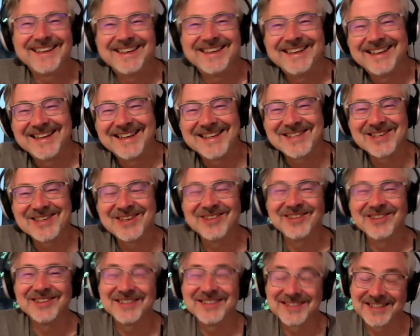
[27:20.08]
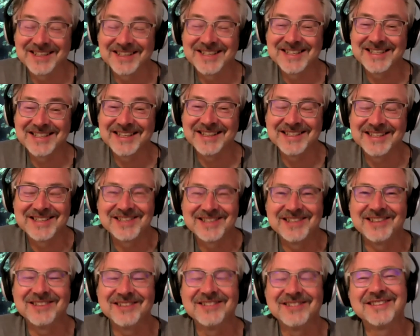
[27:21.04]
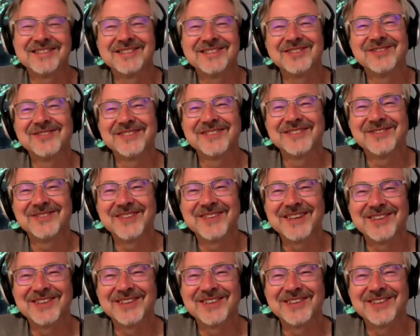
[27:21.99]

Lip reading: You guys are hearing this. I'm going to send this to you. So there we go.